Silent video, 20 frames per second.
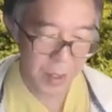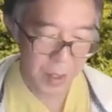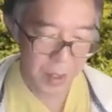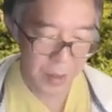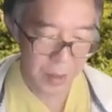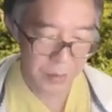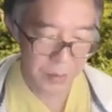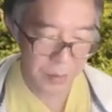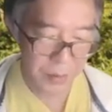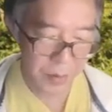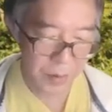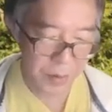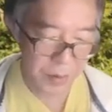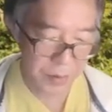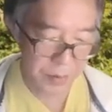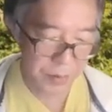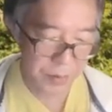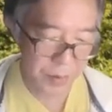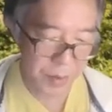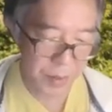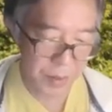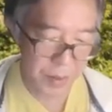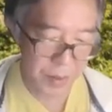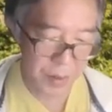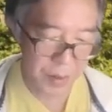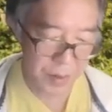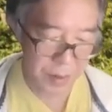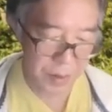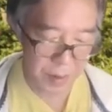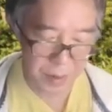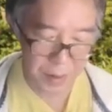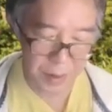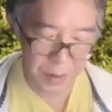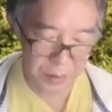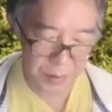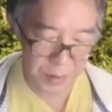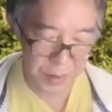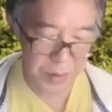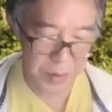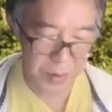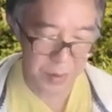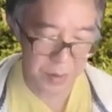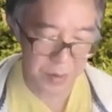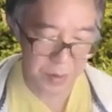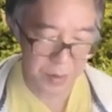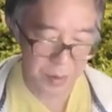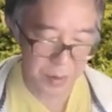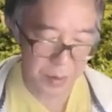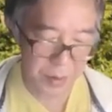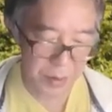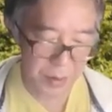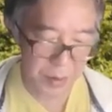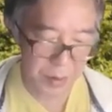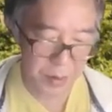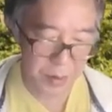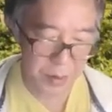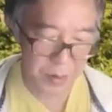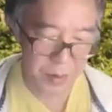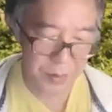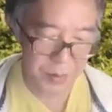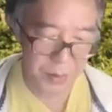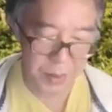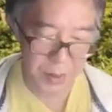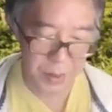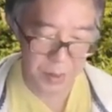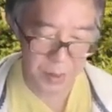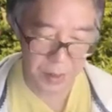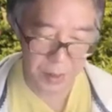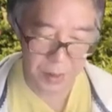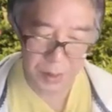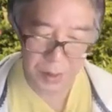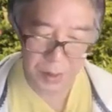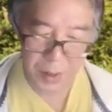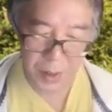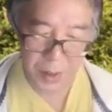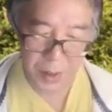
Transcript: And for any element in Q of theta,